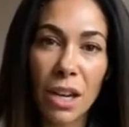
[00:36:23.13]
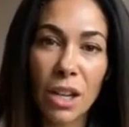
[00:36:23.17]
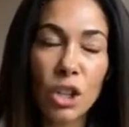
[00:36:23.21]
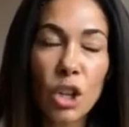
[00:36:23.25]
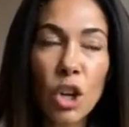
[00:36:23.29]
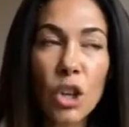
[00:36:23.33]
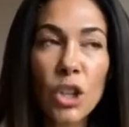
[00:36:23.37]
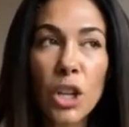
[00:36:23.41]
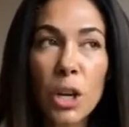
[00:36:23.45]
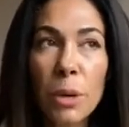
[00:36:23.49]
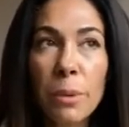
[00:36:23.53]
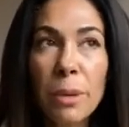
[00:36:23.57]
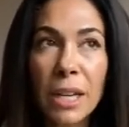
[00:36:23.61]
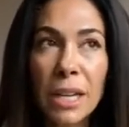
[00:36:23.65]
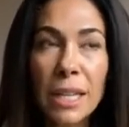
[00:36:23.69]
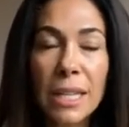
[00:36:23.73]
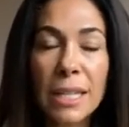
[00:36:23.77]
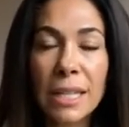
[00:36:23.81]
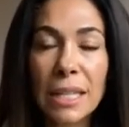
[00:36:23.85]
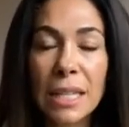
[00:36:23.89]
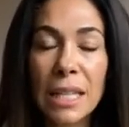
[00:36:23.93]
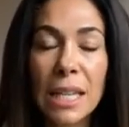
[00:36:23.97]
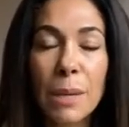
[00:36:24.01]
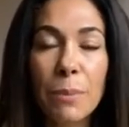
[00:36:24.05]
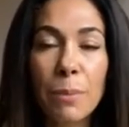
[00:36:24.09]
I know that I'm going to
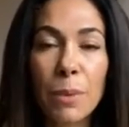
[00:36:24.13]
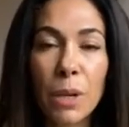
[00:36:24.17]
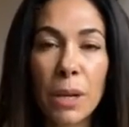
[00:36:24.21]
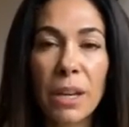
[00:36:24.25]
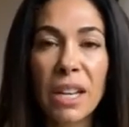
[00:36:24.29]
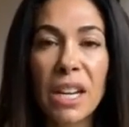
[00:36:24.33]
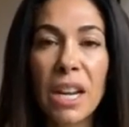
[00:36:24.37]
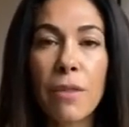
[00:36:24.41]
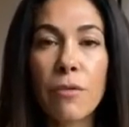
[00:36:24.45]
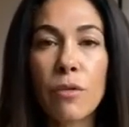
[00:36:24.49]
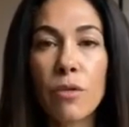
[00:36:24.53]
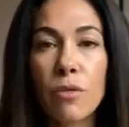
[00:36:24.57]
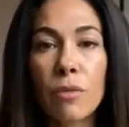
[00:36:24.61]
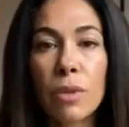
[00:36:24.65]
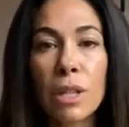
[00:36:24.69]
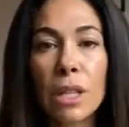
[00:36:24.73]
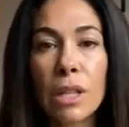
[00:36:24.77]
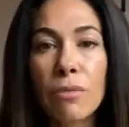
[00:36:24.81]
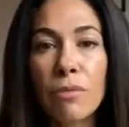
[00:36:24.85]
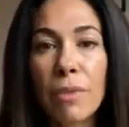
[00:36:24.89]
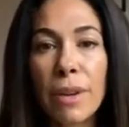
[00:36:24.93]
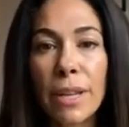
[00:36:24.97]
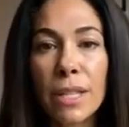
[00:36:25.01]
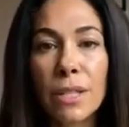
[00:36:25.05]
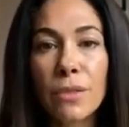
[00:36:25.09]
sleep, but I'm going to have a
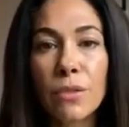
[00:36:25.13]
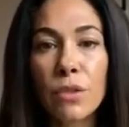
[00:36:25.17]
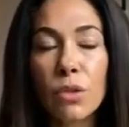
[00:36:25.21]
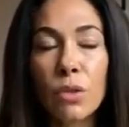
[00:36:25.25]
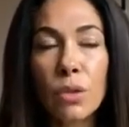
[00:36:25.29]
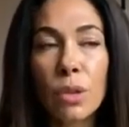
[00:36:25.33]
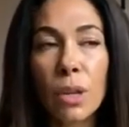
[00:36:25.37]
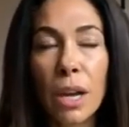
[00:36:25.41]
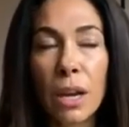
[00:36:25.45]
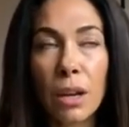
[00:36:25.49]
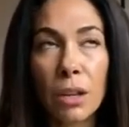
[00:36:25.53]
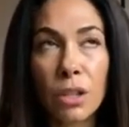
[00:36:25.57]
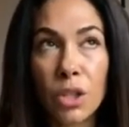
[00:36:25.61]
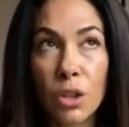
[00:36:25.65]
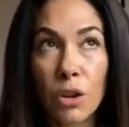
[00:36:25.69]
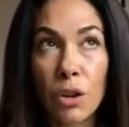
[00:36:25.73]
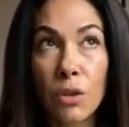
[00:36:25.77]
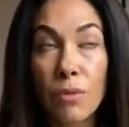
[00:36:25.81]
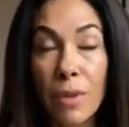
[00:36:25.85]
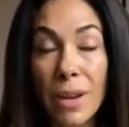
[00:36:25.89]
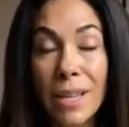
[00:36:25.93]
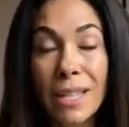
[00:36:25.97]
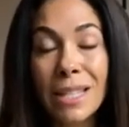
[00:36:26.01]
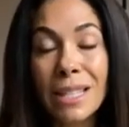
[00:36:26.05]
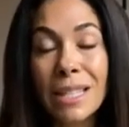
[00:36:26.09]
really
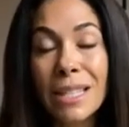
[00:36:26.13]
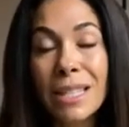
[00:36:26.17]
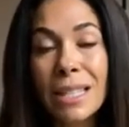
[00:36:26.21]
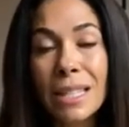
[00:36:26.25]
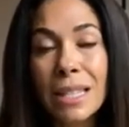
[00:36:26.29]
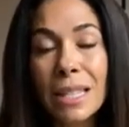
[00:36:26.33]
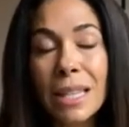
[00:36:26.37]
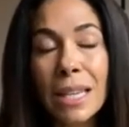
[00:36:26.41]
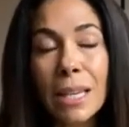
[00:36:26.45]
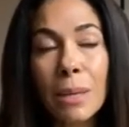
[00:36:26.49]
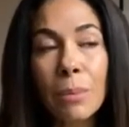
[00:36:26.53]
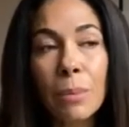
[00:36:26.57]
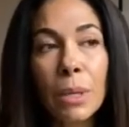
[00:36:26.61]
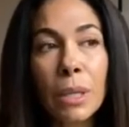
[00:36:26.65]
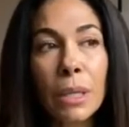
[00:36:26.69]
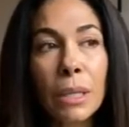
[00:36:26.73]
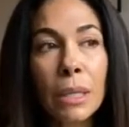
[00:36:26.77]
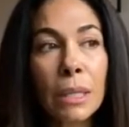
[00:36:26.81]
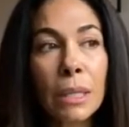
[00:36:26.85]
restless sleep.